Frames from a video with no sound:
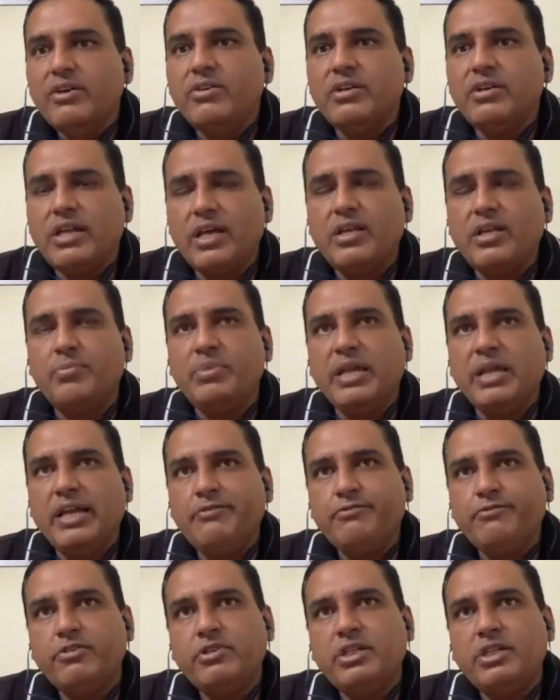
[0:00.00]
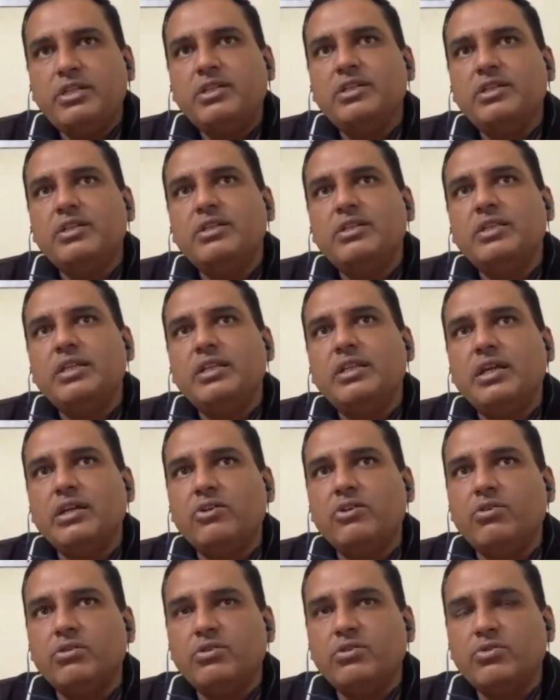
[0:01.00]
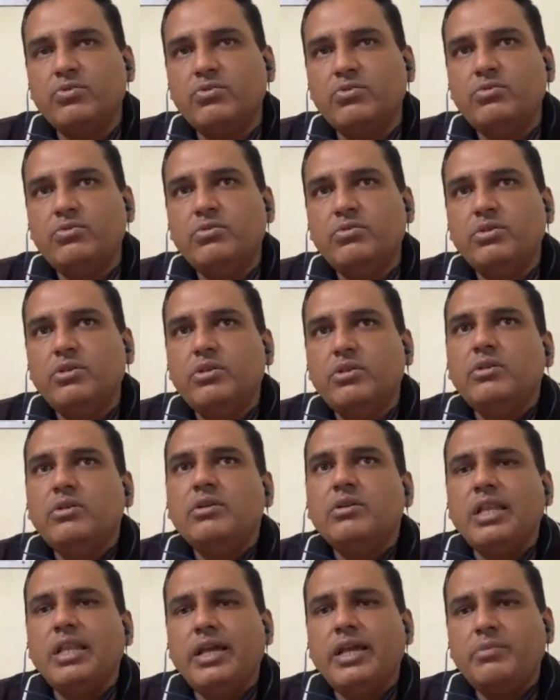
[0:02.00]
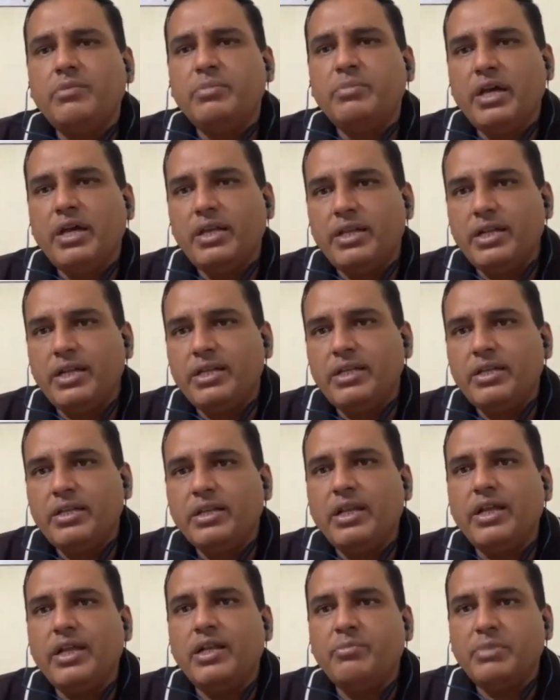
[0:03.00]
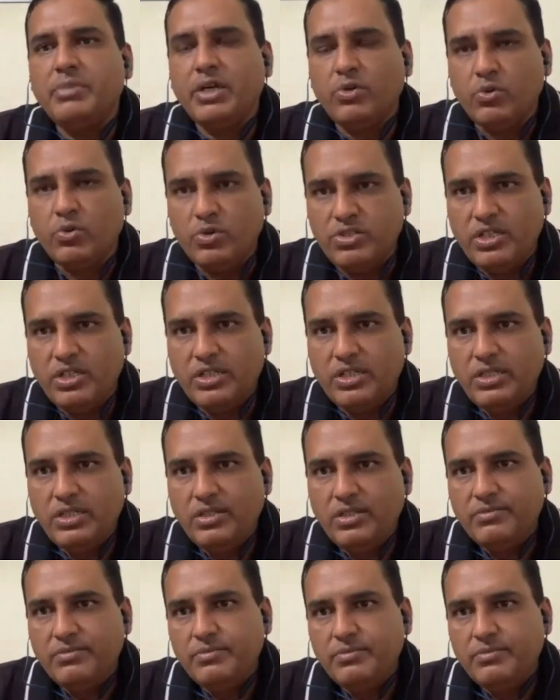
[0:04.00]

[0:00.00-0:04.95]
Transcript: I had applied for it, and then I got through, cleared my written, cleared my OJT,